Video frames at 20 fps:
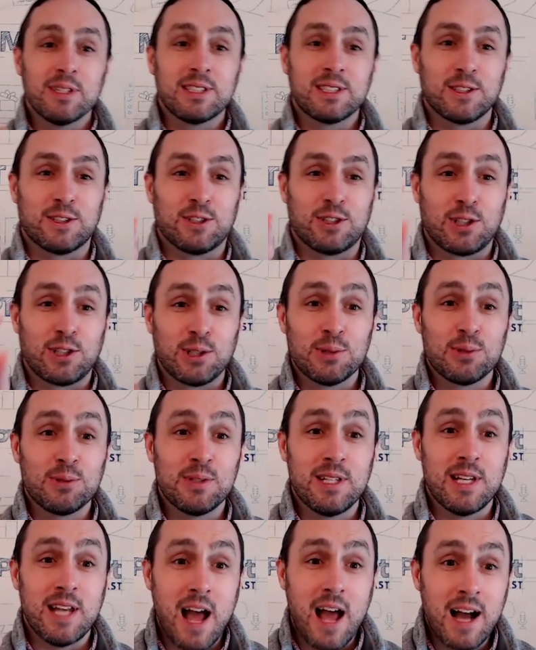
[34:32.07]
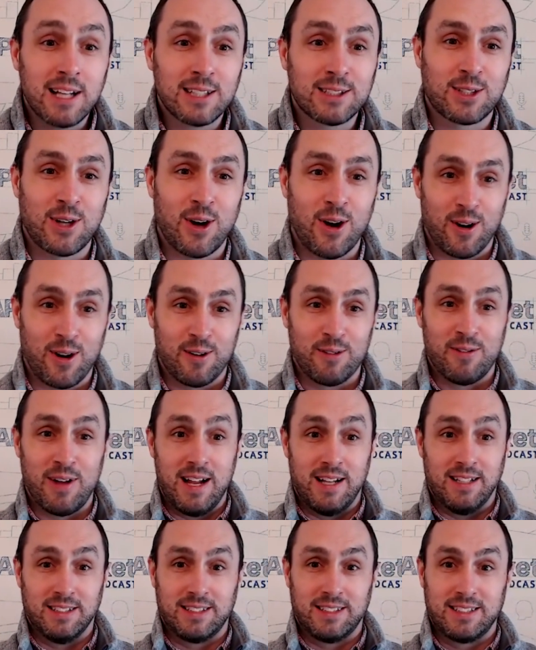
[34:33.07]
you went to 2 NASCAR
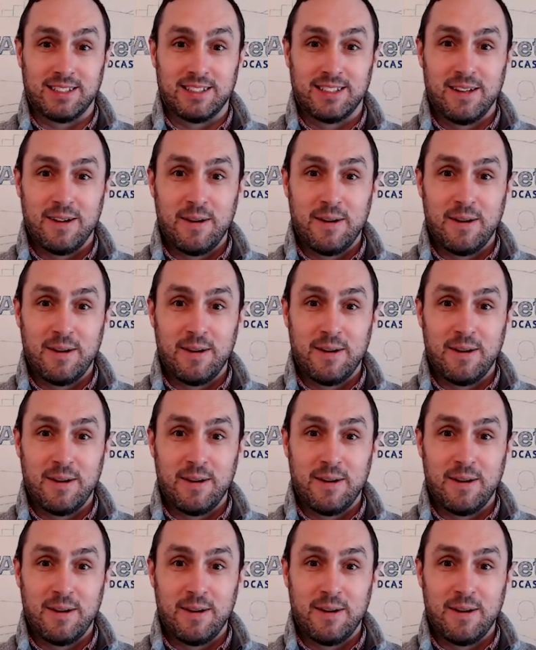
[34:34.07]
events